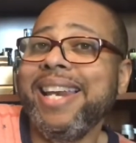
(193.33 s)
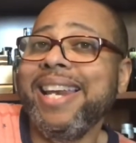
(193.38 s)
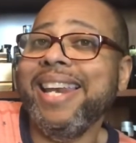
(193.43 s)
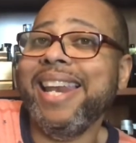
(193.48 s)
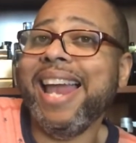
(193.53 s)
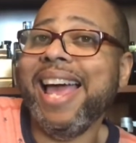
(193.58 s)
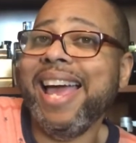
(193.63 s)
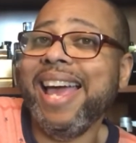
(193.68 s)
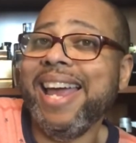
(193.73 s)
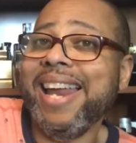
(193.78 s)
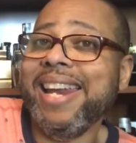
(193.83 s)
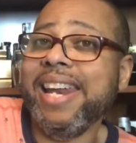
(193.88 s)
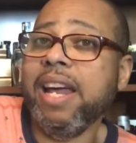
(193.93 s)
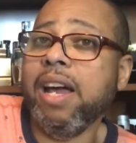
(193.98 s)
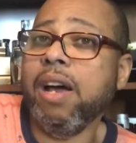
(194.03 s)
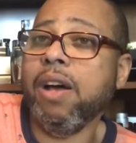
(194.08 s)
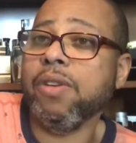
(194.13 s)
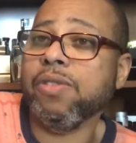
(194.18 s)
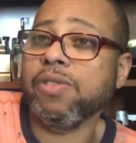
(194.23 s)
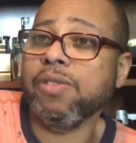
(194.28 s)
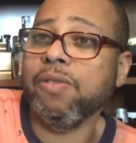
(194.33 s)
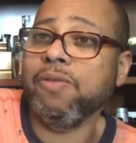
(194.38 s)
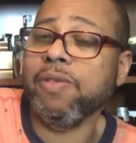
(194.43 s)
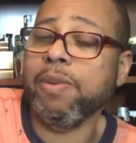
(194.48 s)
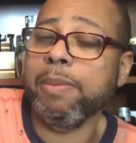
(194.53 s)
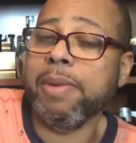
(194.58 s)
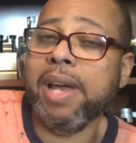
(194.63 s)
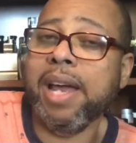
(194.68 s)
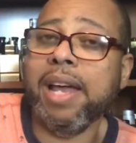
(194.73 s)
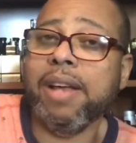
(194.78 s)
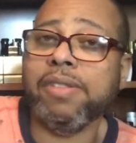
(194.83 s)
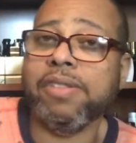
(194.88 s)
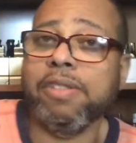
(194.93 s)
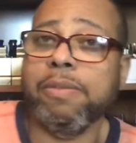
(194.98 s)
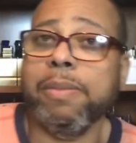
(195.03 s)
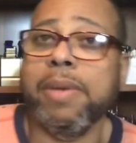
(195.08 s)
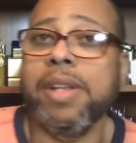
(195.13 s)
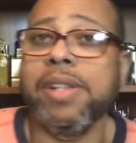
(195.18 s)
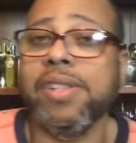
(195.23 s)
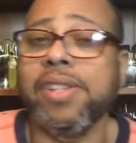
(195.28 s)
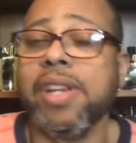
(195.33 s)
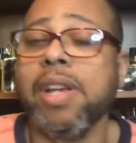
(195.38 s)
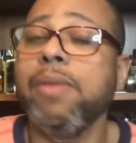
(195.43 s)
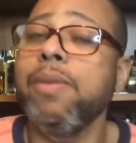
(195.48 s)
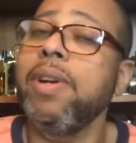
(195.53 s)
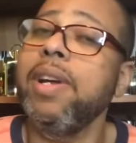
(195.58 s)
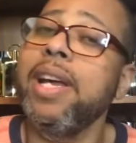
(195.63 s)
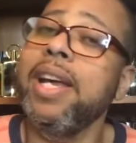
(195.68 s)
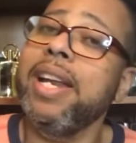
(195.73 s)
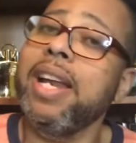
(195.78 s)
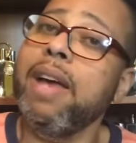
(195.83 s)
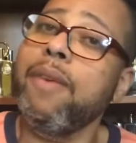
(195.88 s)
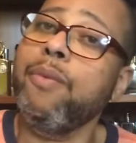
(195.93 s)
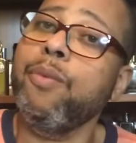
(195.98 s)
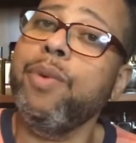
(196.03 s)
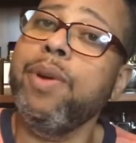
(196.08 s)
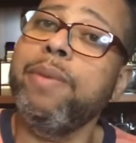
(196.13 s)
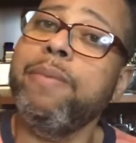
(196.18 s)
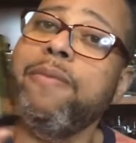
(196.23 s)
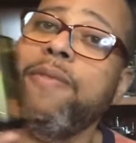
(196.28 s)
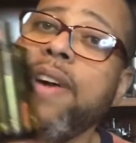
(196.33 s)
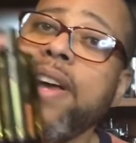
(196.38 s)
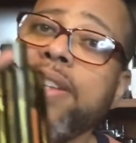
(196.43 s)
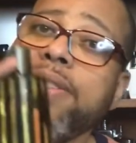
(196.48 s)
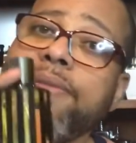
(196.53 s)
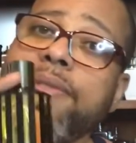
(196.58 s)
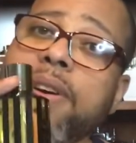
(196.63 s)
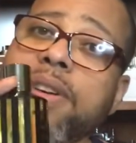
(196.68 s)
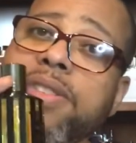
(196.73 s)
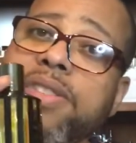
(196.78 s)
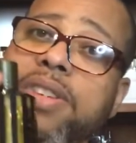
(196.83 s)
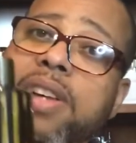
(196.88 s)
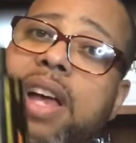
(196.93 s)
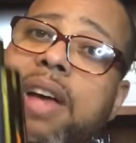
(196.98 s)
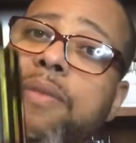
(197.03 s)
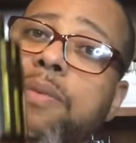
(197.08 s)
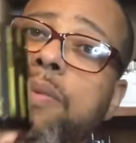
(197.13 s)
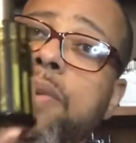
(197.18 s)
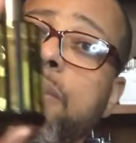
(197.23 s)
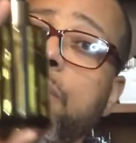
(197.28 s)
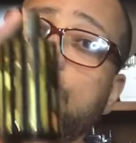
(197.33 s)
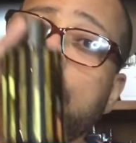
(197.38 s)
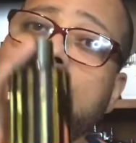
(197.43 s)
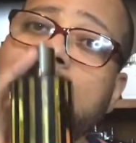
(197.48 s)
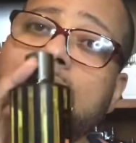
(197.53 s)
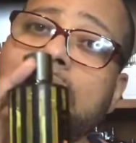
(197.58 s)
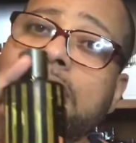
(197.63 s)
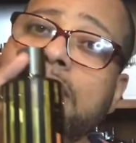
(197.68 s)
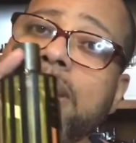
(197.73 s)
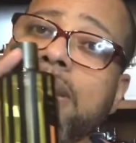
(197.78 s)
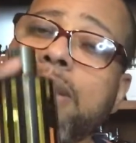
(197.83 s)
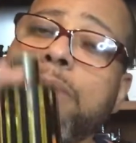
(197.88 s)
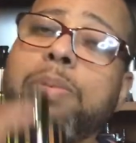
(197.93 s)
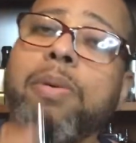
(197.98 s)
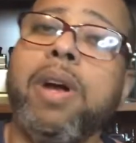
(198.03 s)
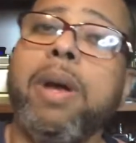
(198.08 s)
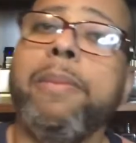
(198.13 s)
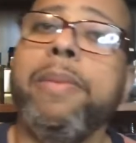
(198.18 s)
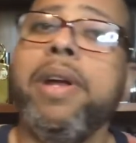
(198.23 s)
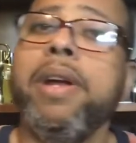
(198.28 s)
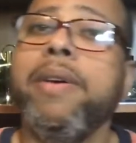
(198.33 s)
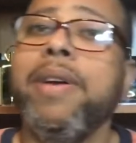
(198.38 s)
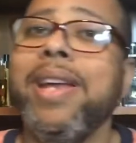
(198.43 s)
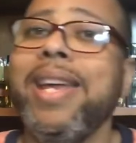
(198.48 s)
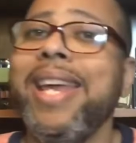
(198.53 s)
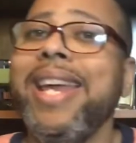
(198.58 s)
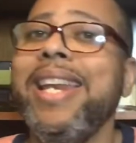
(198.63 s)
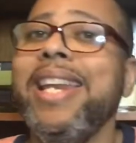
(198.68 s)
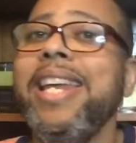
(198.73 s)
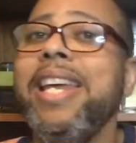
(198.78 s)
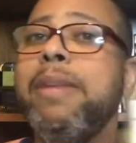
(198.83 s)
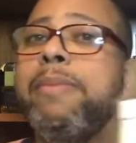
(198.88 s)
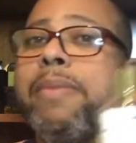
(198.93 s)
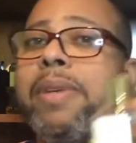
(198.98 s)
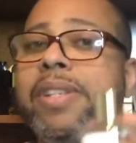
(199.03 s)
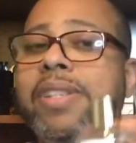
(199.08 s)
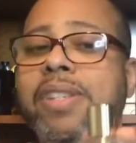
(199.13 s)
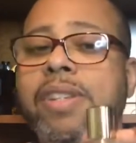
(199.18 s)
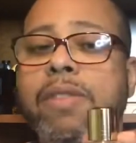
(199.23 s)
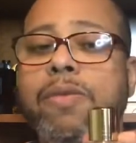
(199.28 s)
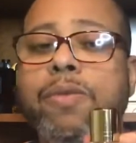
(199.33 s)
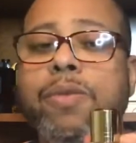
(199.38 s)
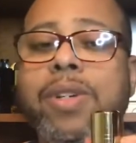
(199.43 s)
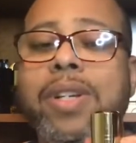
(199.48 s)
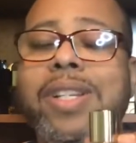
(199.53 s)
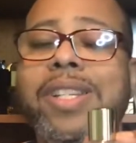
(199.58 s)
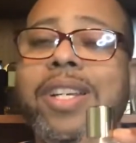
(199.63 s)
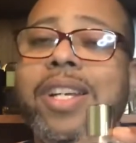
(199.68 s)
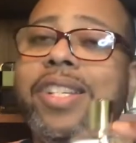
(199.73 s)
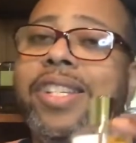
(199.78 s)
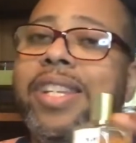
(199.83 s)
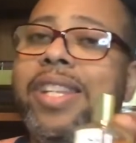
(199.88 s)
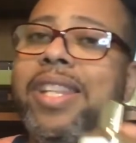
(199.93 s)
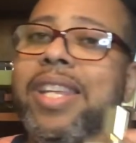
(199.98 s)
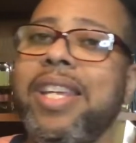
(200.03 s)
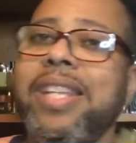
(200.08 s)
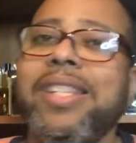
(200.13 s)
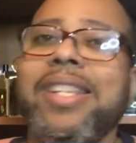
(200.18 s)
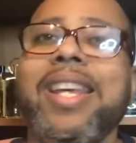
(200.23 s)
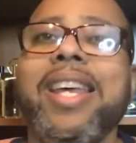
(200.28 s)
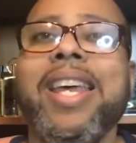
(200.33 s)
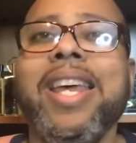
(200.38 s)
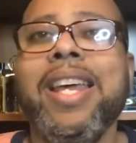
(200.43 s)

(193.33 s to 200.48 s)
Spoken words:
Lime, also from the House of Mancera, and I went vice versa. I went with this as the primary and hit myself with a touch of this.